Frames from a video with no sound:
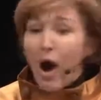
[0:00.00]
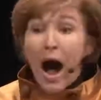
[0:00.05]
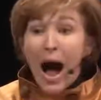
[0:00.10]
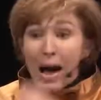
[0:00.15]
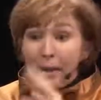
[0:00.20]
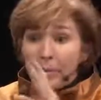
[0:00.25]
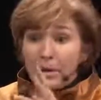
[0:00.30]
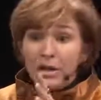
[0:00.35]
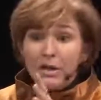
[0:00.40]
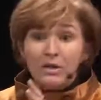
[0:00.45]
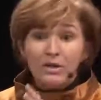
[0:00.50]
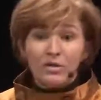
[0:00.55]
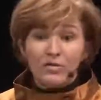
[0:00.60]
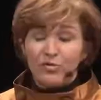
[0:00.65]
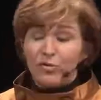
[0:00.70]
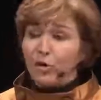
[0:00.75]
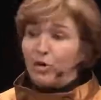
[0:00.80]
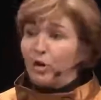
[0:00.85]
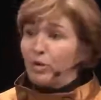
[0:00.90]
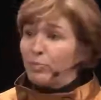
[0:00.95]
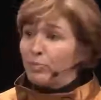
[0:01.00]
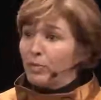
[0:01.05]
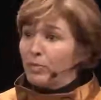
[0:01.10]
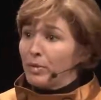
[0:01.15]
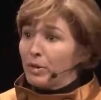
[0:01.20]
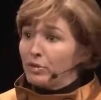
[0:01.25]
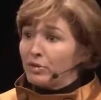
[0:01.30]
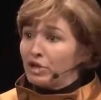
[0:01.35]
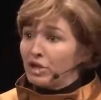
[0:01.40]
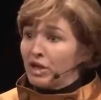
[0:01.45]
I'm going to defer a
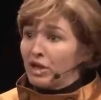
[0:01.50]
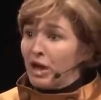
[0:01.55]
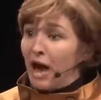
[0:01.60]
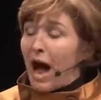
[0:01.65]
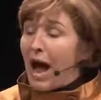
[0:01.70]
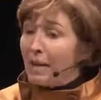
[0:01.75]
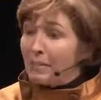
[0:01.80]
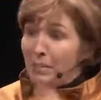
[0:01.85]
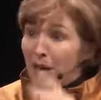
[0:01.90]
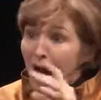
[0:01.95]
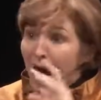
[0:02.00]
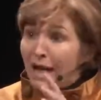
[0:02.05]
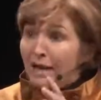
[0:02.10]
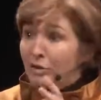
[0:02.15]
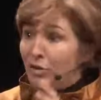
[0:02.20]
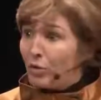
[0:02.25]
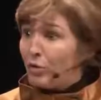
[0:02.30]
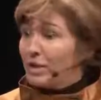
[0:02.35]
promotion. I'm not